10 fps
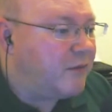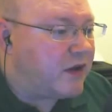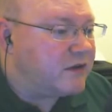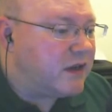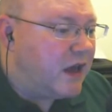
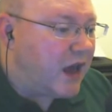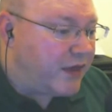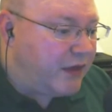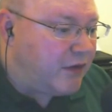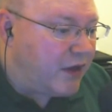Because
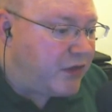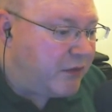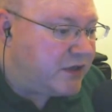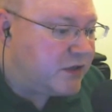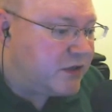I
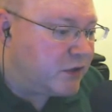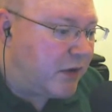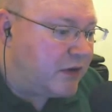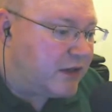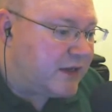think we talked
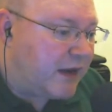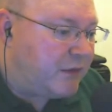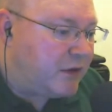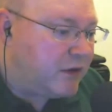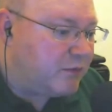about it at the time
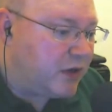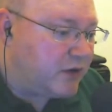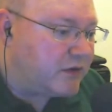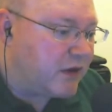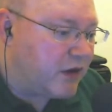that
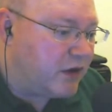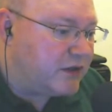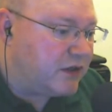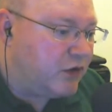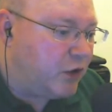because of the
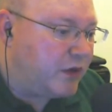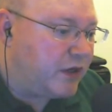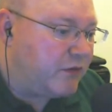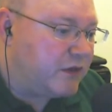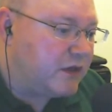culture,
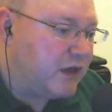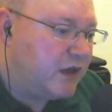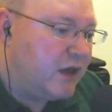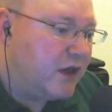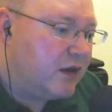nobody would
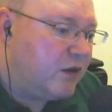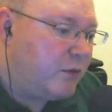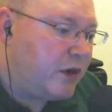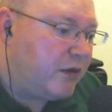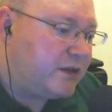
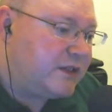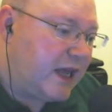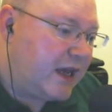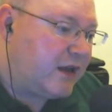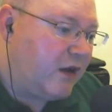
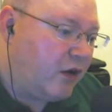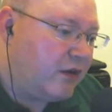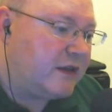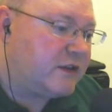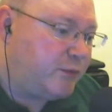take
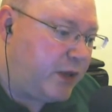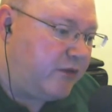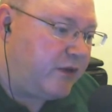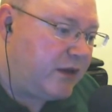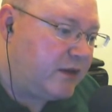on their
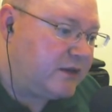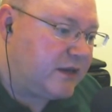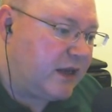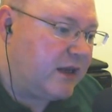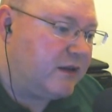superior and
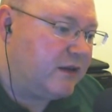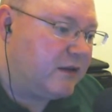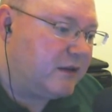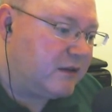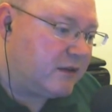say
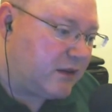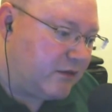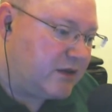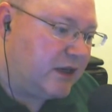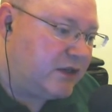there
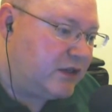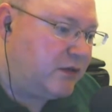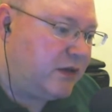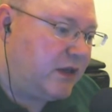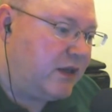was an issue
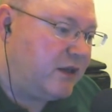here.